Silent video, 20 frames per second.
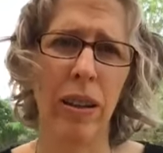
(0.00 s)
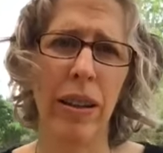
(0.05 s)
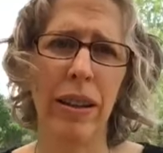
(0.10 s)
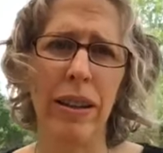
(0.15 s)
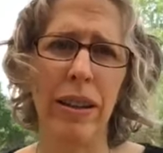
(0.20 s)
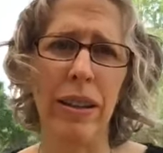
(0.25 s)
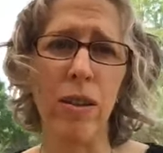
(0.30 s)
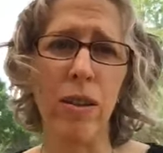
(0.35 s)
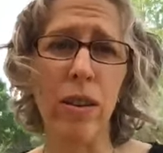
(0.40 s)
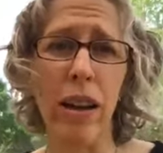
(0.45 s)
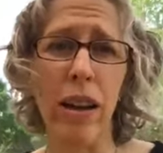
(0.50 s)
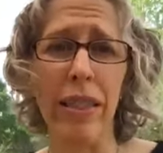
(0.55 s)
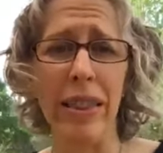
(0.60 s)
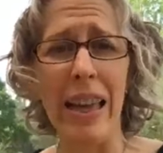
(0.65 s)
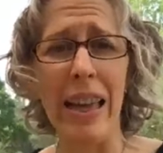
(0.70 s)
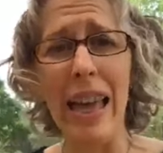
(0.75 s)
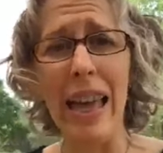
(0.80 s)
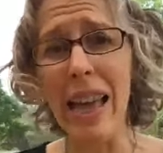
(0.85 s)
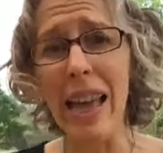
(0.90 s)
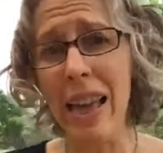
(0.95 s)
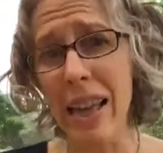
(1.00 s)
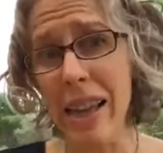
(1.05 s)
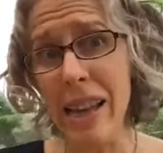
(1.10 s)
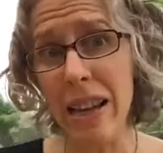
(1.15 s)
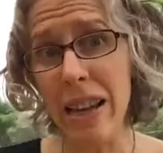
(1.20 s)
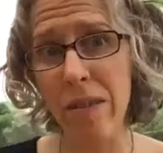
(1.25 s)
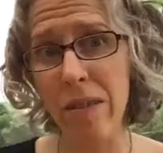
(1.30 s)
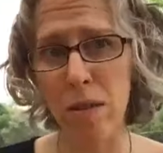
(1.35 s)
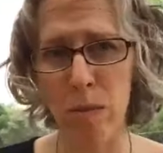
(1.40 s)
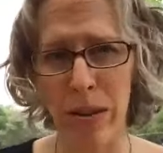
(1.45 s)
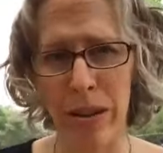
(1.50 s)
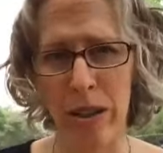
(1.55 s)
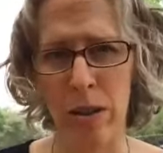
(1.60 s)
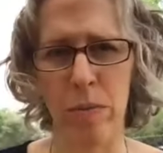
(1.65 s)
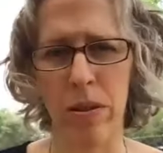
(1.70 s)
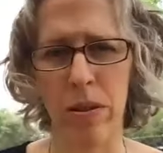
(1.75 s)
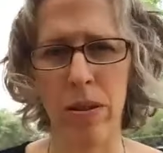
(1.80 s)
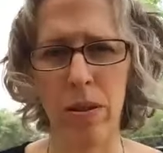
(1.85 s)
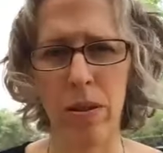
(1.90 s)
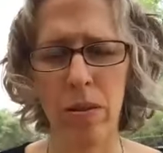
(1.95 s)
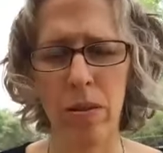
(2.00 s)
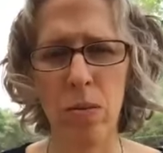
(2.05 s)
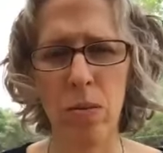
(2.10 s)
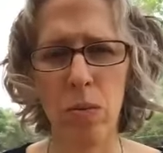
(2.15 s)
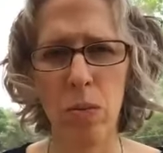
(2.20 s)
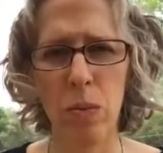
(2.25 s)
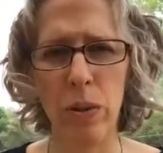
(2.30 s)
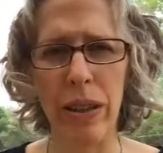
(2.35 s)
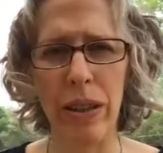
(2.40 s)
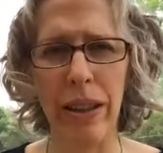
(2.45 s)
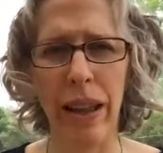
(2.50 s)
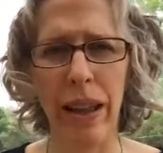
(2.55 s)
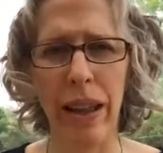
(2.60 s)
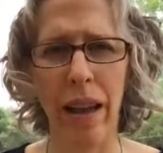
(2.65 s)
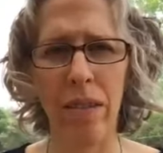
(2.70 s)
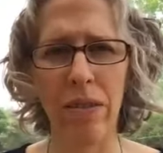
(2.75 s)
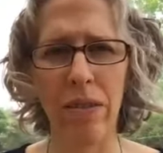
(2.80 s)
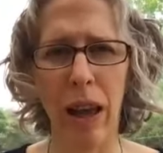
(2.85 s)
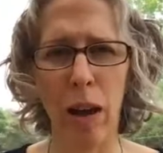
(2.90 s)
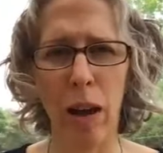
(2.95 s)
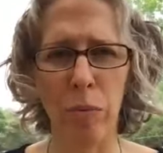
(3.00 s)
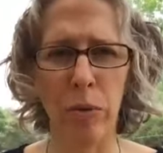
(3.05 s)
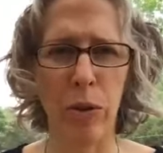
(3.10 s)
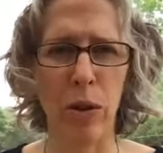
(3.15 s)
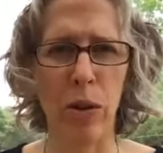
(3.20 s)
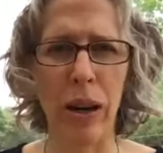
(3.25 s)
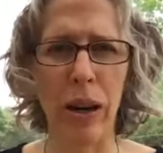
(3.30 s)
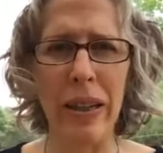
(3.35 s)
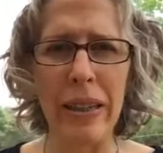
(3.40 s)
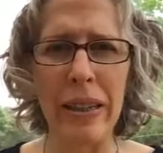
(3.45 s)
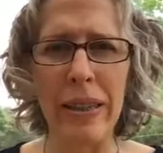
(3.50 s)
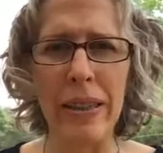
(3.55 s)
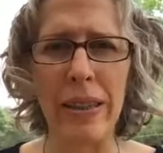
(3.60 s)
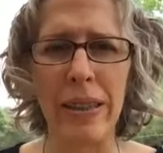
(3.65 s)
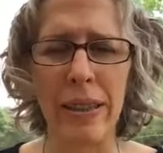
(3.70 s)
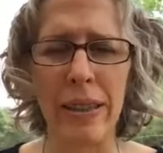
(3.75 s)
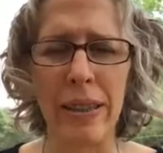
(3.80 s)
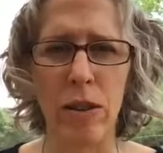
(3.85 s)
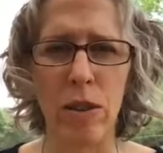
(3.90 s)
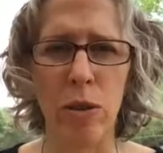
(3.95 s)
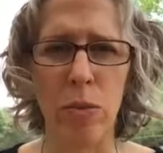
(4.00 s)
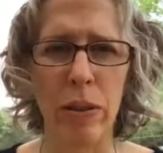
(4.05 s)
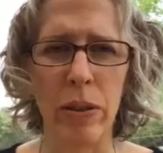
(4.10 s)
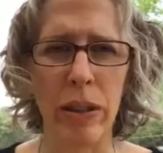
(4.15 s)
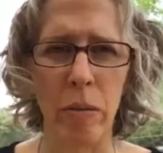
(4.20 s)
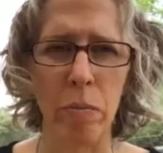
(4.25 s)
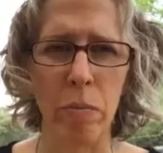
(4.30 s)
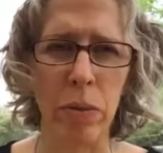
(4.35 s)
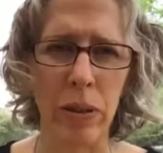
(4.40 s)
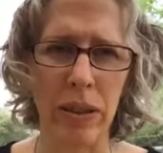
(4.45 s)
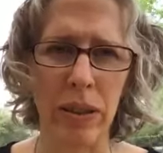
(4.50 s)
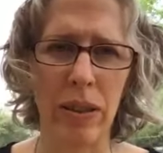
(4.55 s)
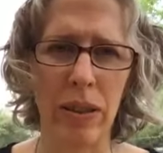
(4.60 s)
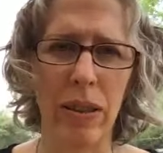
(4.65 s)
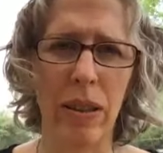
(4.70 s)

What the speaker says: Near at the end of arrangement, we have captured our ideas into a template,